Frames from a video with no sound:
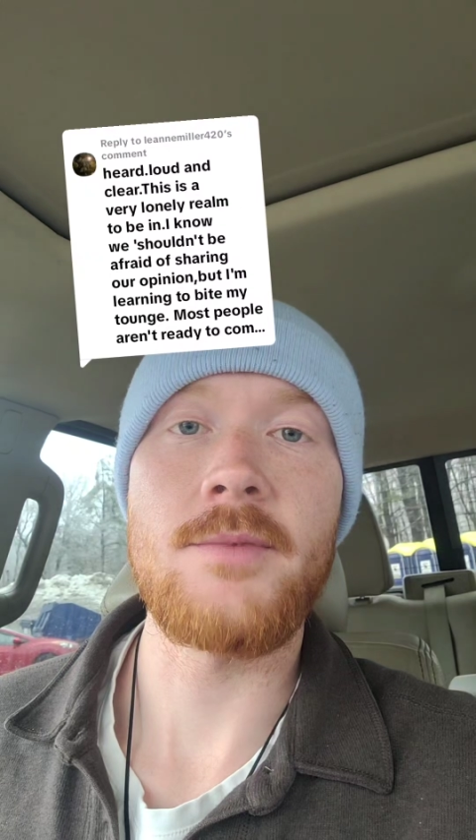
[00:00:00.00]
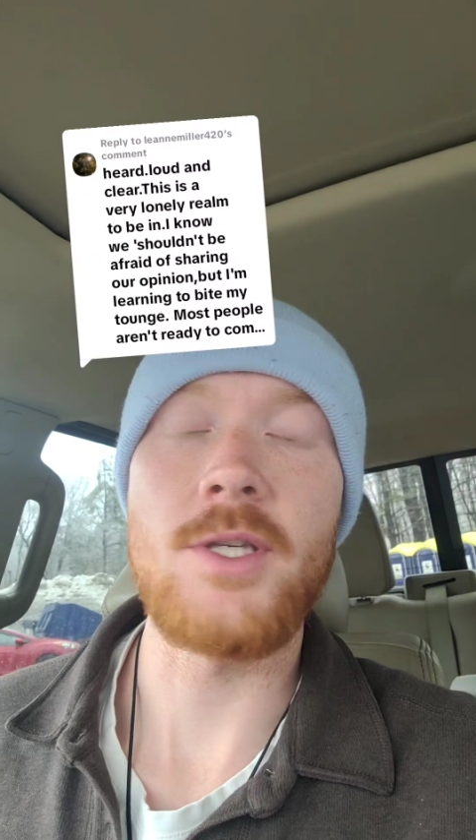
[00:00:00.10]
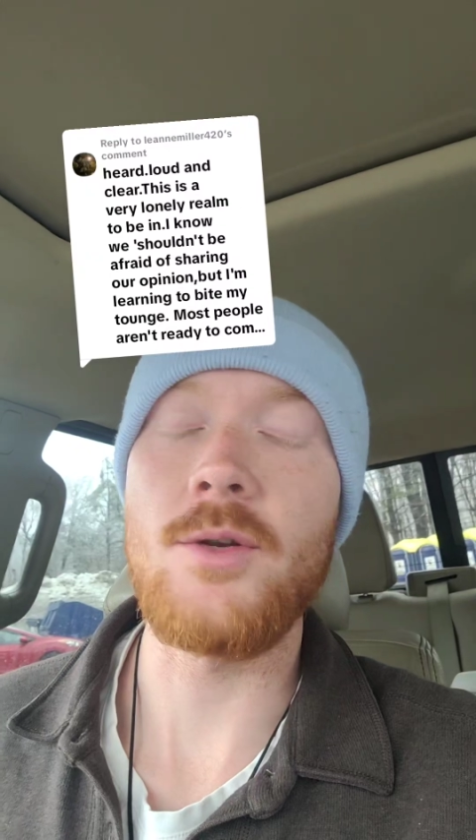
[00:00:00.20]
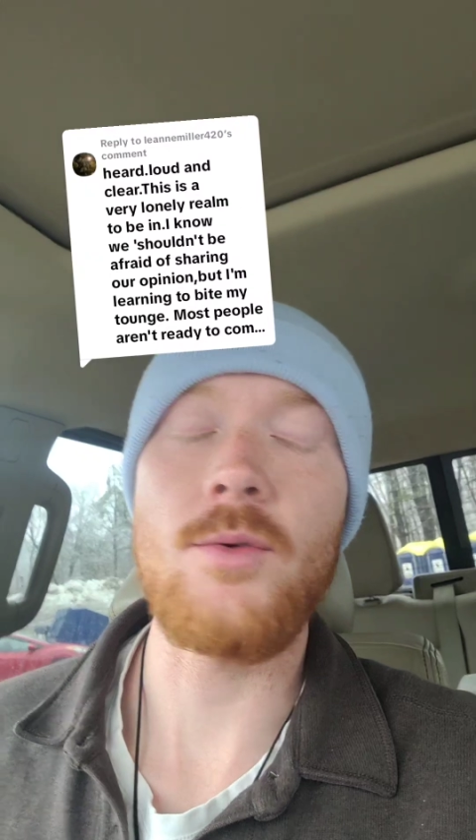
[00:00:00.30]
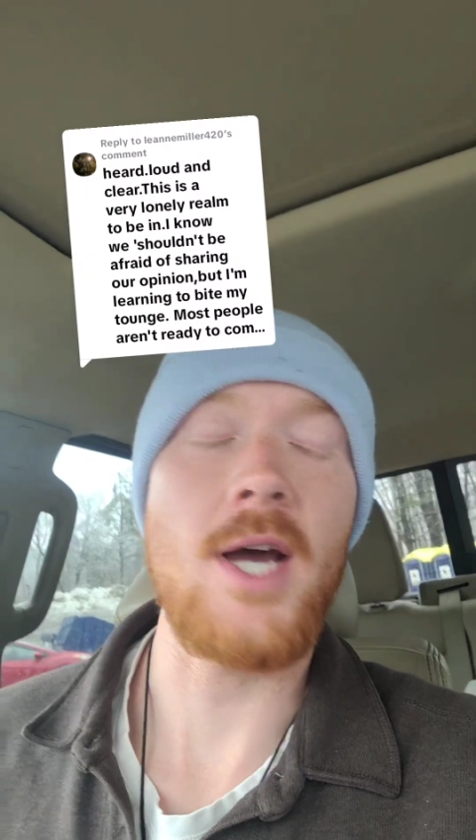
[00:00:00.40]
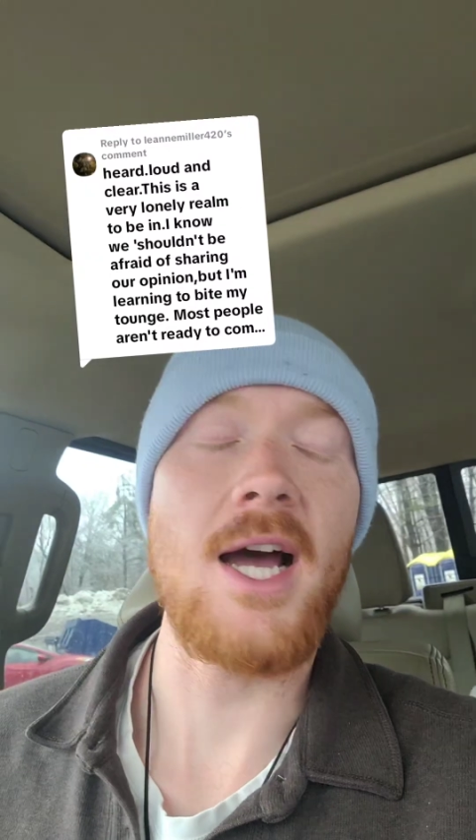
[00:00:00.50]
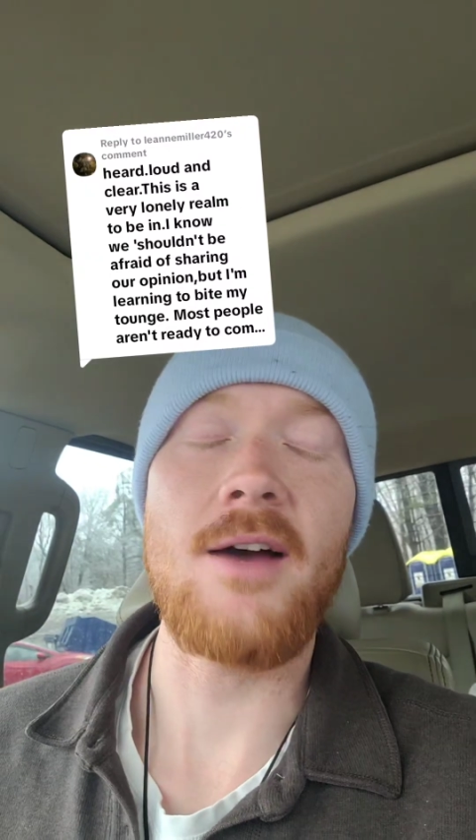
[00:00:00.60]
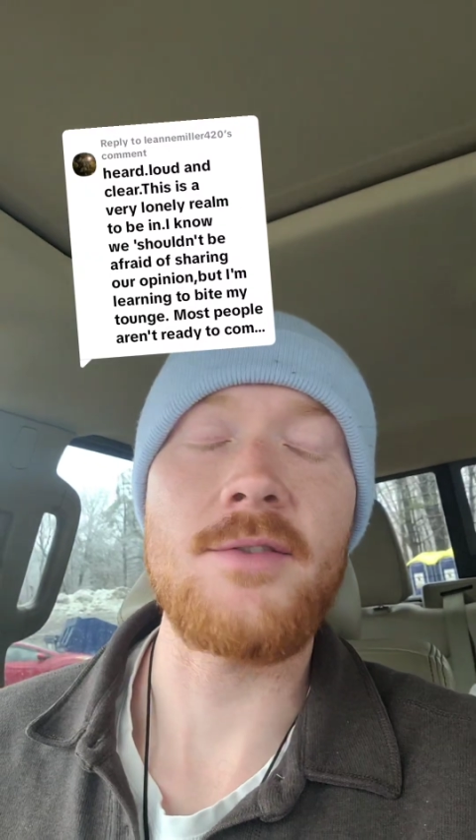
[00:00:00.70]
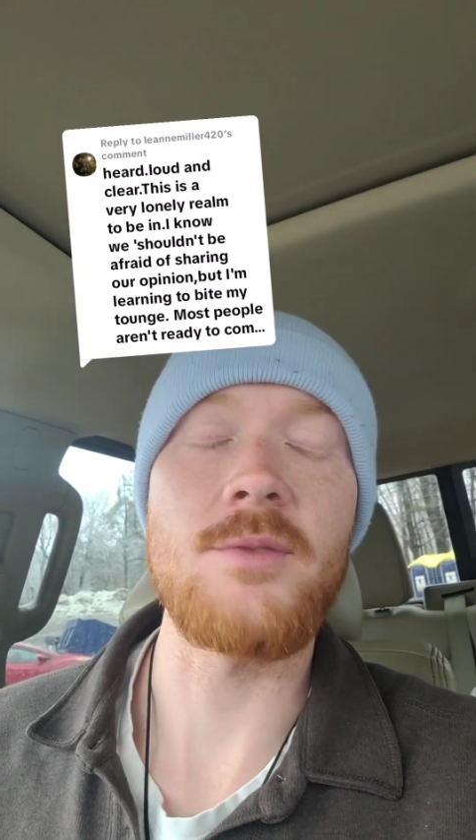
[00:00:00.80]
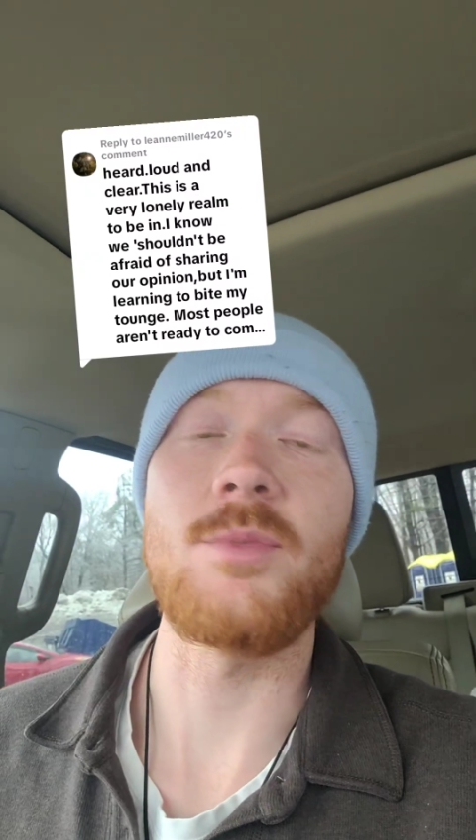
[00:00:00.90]
You don't
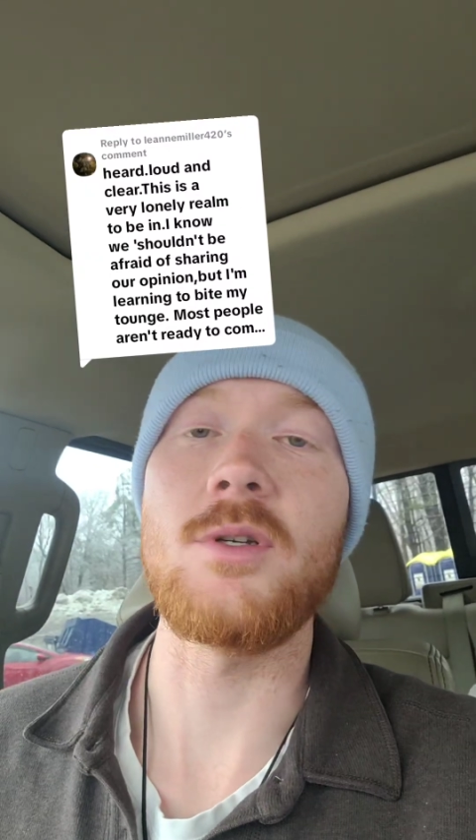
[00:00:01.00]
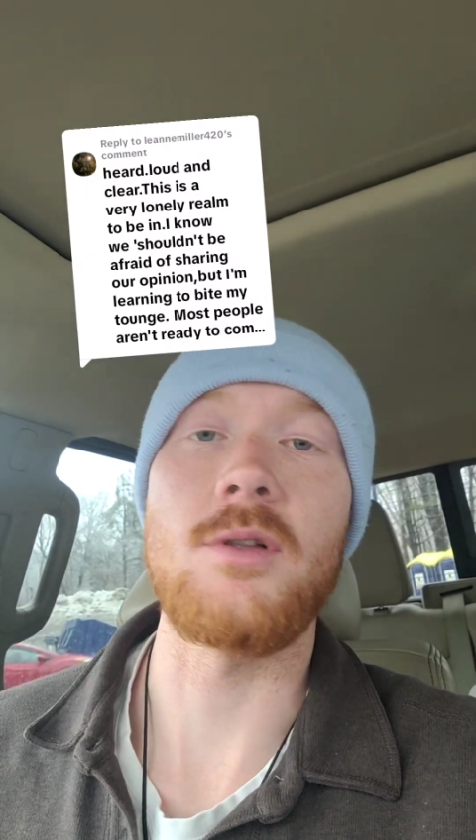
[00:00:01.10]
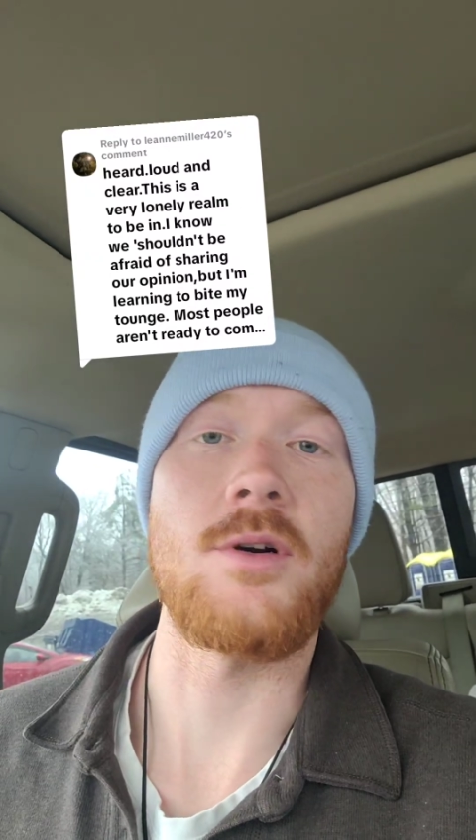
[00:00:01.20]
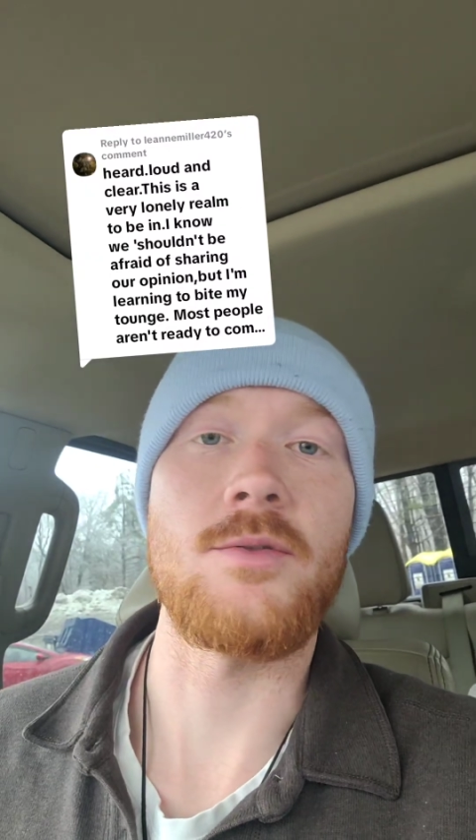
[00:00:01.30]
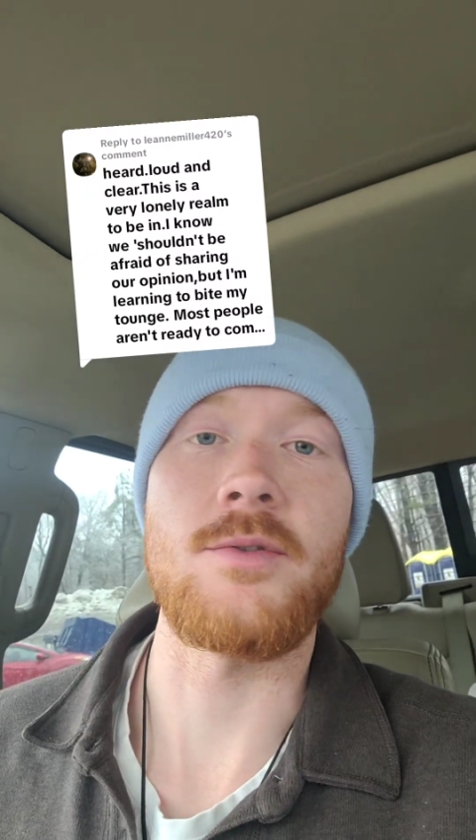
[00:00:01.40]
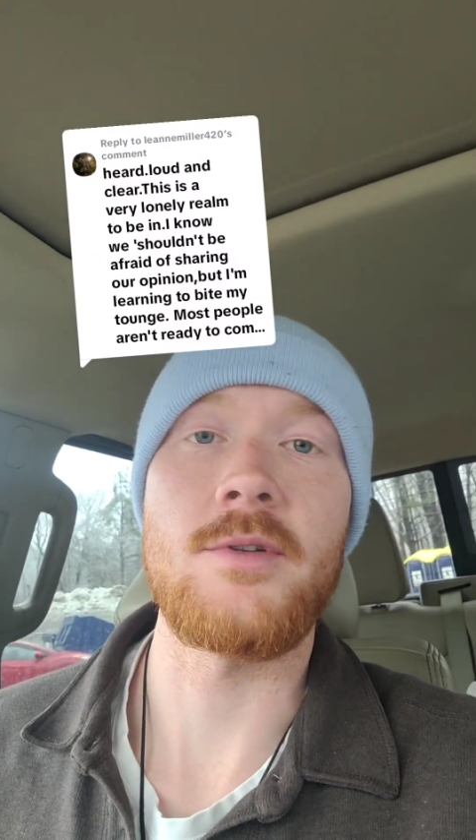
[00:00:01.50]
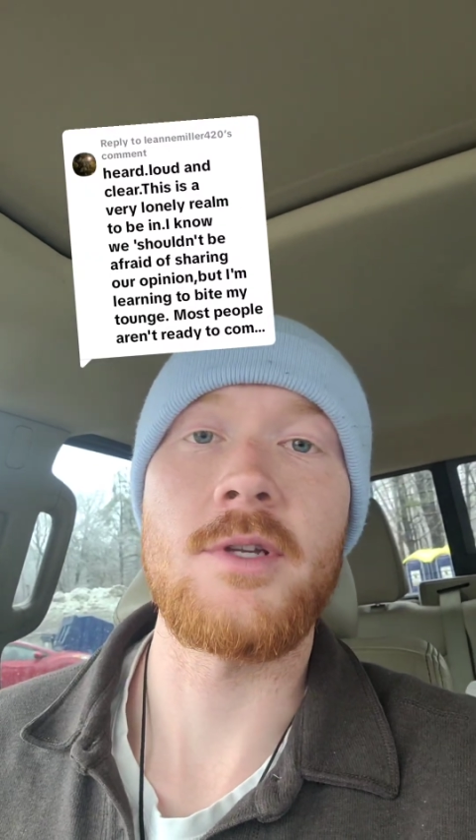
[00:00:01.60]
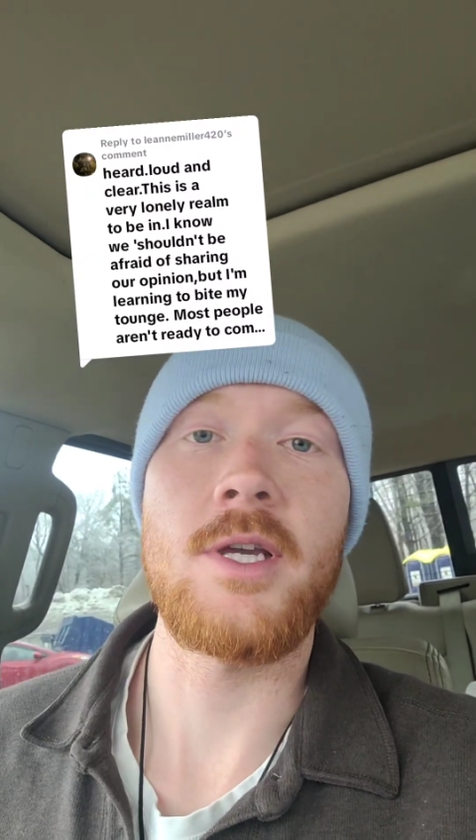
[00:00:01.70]
have to be alone.